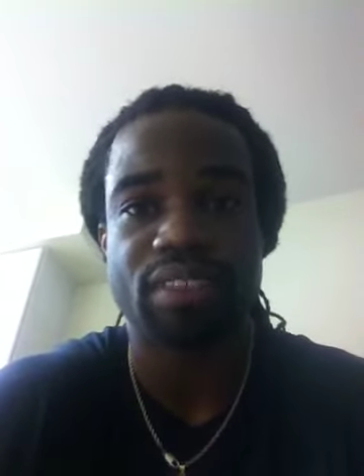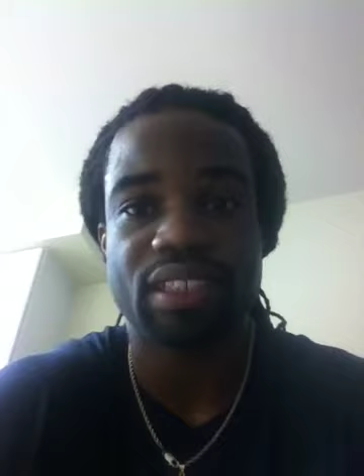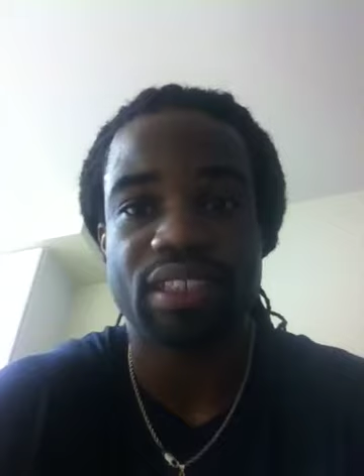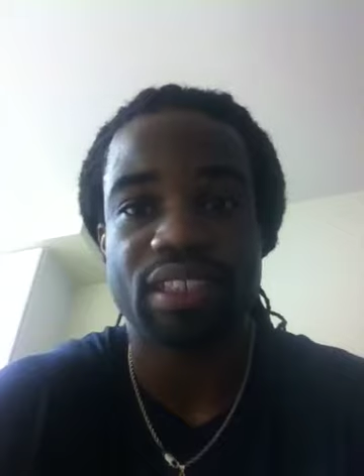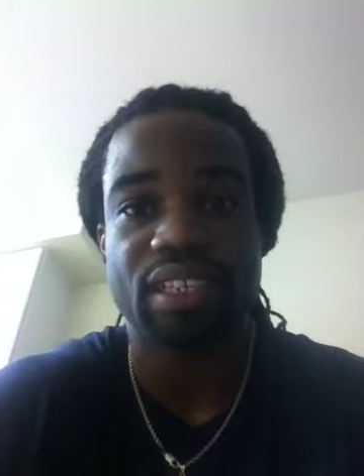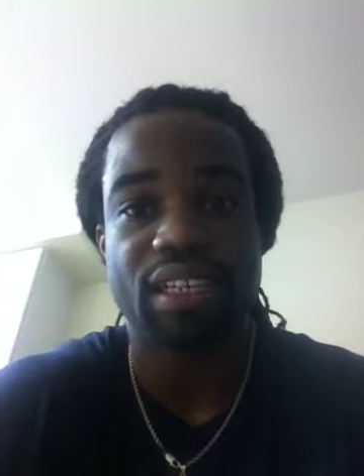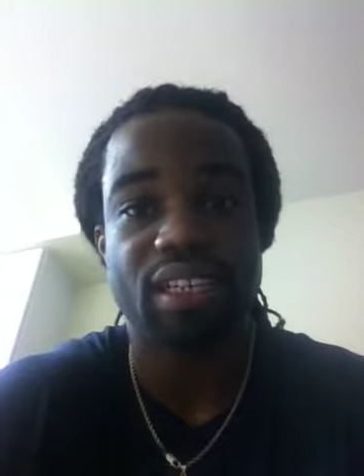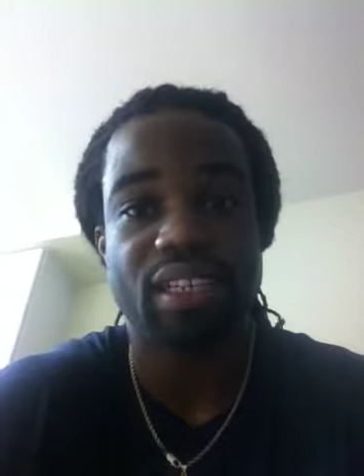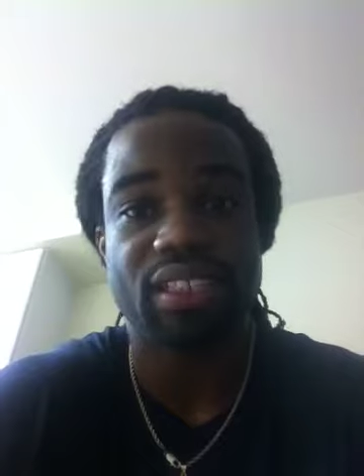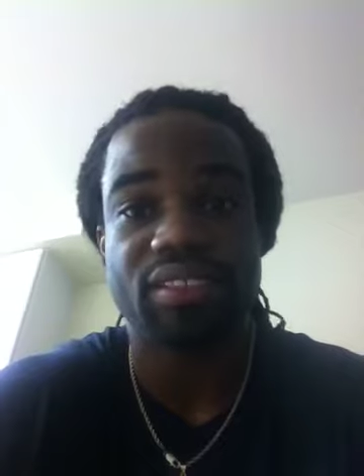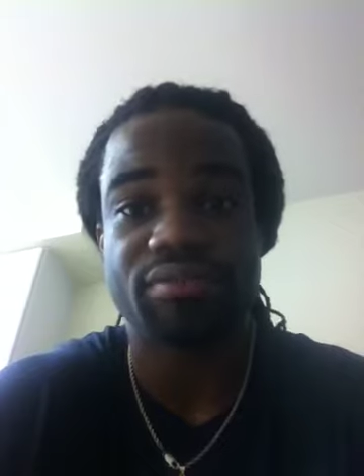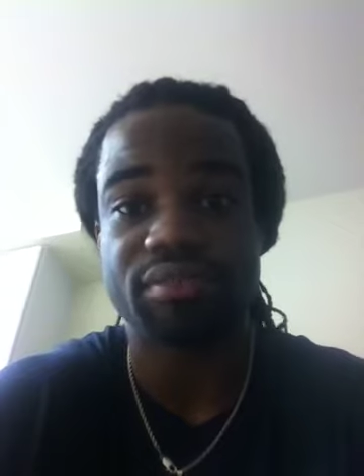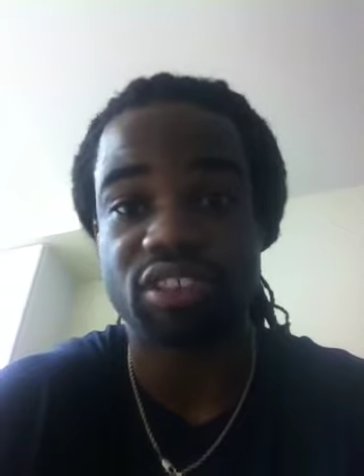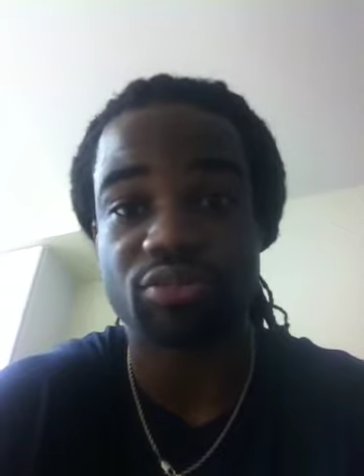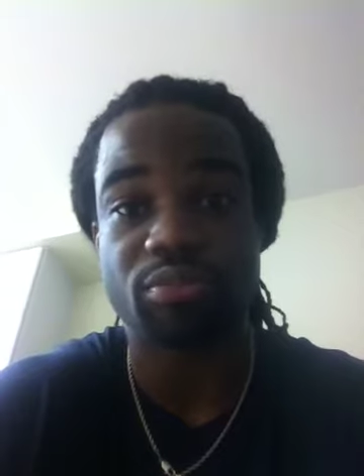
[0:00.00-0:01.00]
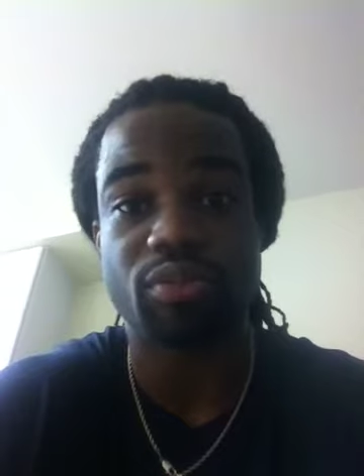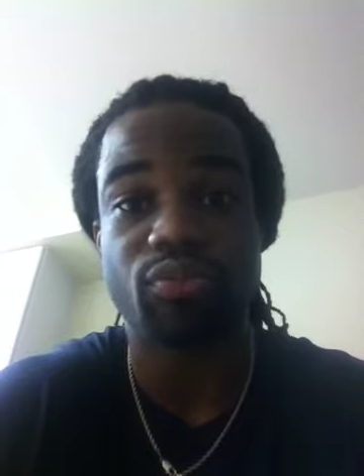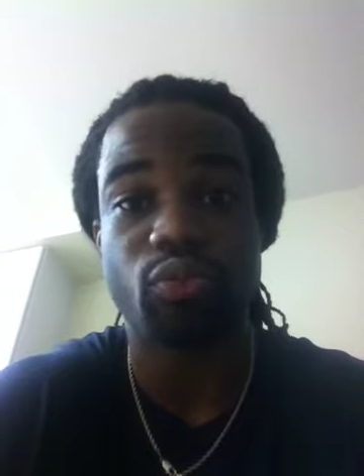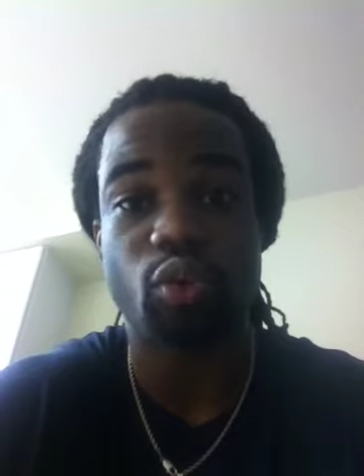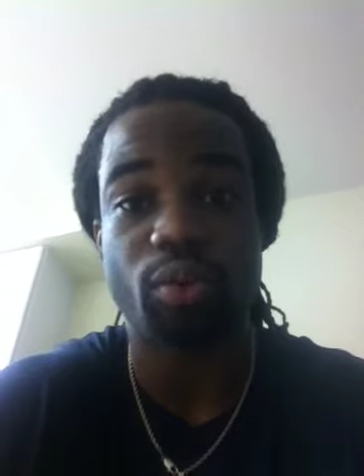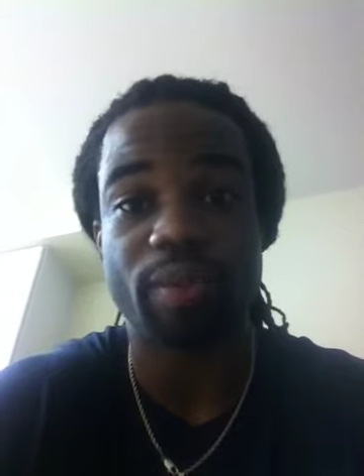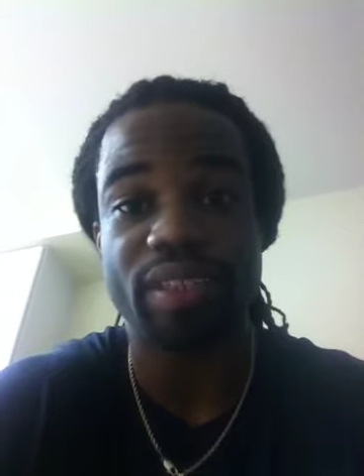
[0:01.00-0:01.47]
And now, hey, it's
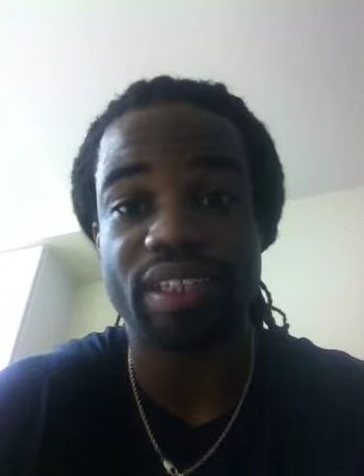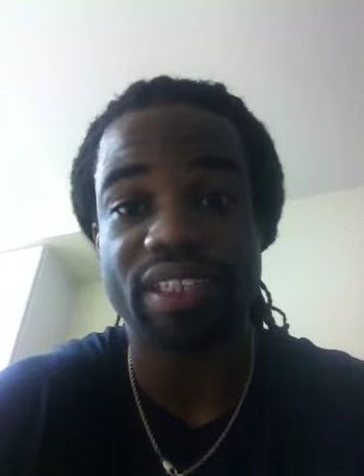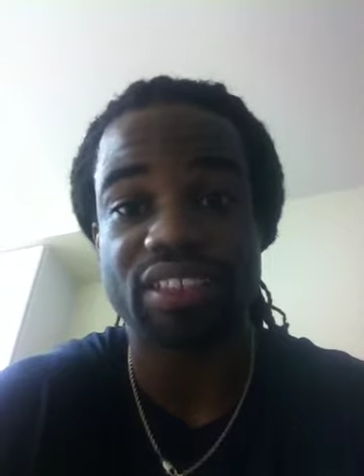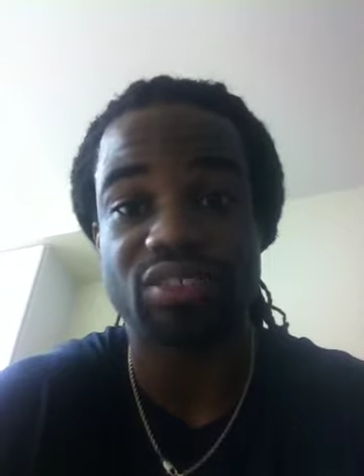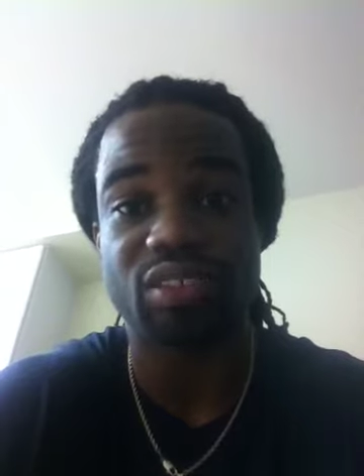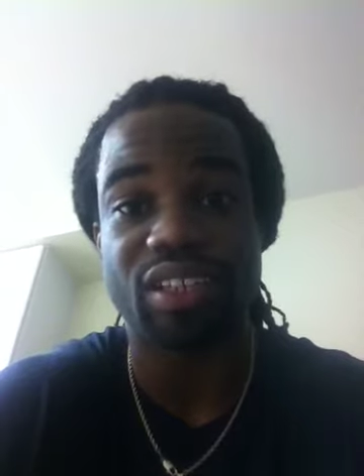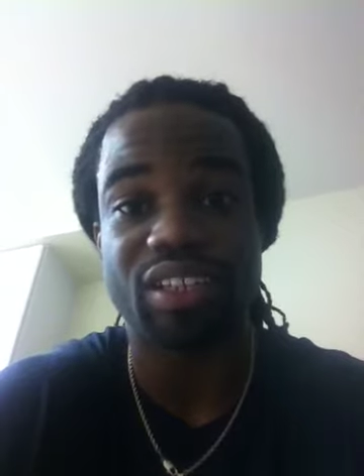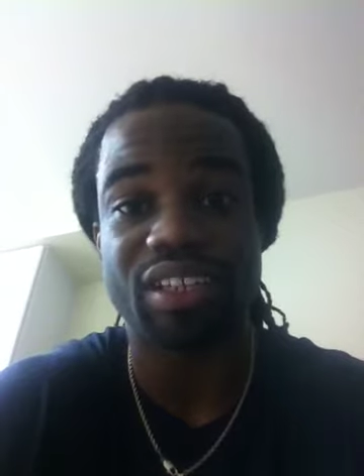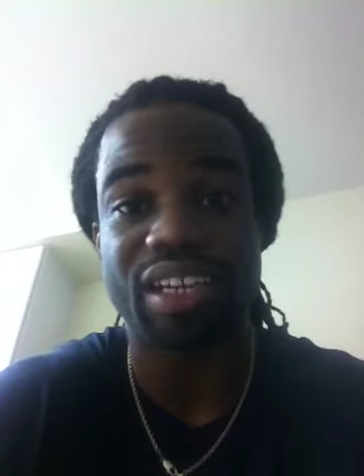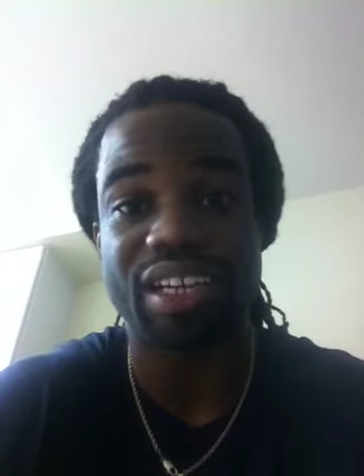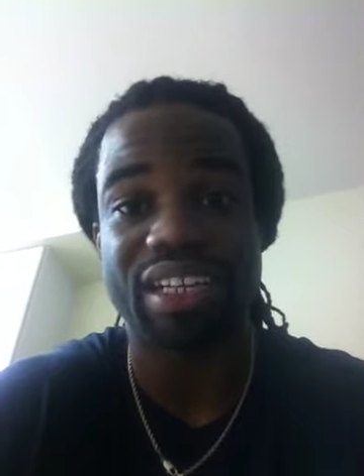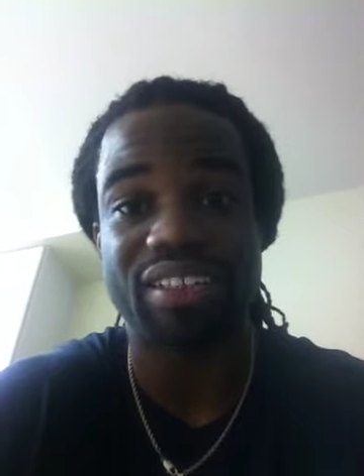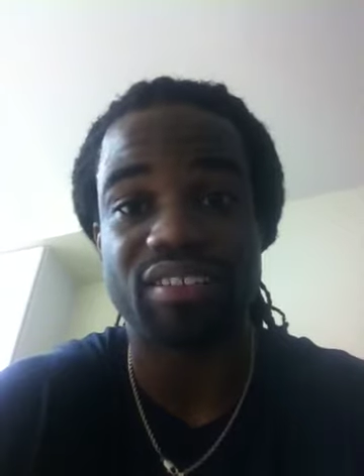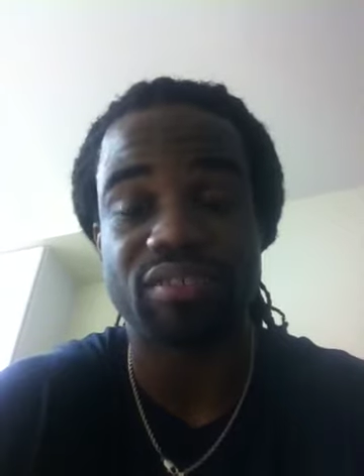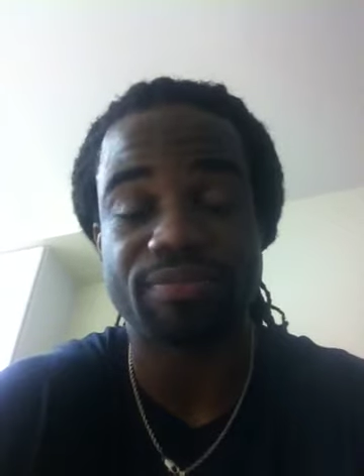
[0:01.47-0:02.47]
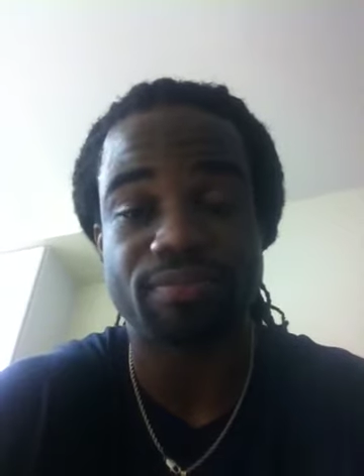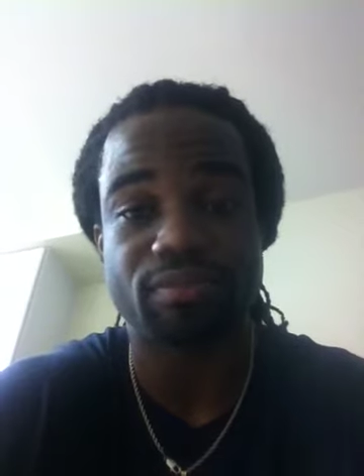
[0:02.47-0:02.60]
before me now, so now I got to